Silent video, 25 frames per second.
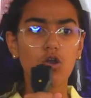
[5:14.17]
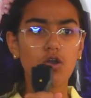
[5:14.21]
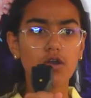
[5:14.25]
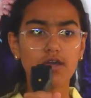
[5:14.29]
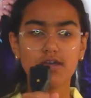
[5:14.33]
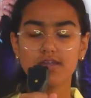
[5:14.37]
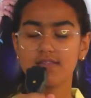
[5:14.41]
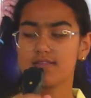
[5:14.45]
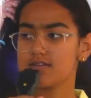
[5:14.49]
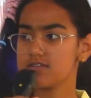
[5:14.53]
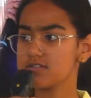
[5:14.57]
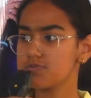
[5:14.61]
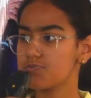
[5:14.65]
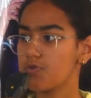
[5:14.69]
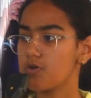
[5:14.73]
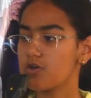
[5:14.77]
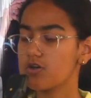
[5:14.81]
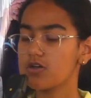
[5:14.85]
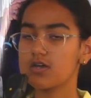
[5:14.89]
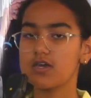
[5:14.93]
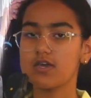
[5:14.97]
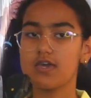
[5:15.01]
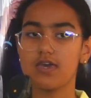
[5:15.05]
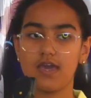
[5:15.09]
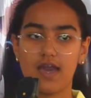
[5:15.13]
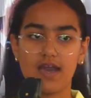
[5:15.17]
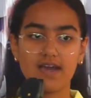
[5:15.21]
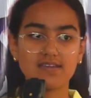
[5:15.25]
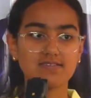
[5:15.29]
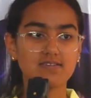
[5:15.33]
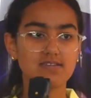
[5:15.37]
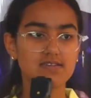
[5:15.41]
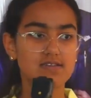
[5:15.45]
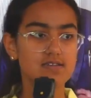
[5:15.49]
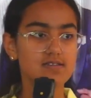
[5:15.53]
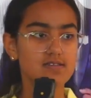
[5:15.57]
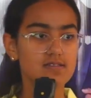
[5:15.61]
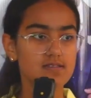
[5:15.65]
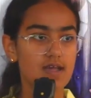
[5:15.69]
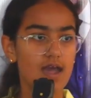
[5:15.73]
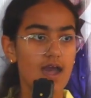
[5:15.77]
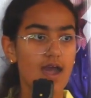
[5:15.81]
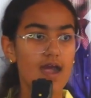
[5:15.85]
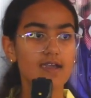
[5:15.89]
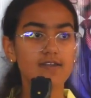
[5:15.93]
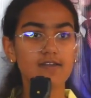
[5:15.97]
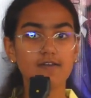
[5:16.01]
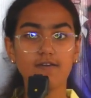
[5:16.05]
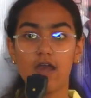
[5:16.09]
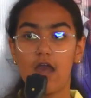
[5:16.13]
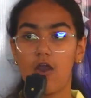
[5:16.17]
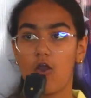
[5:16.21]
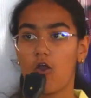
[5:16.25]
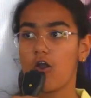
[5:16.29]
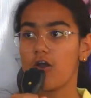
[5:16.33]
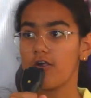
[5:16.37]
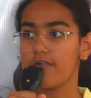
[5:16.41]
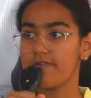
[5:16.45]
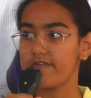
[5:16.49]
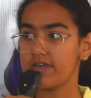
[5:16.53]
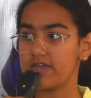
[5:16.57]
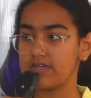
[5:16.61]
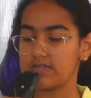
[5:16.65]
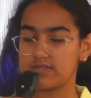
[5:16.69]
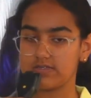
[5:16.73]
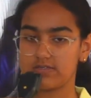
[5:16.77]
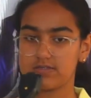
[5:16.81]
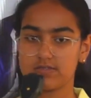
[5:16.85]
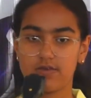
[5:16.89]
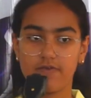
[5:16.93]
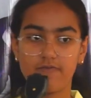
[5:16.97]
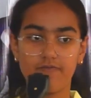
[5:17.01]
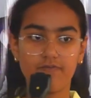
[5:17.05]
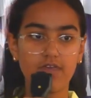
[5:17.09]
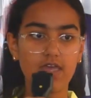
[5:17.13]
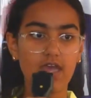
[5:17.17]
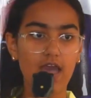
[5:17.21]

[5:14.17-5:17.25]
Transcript: in this book, he has written that always we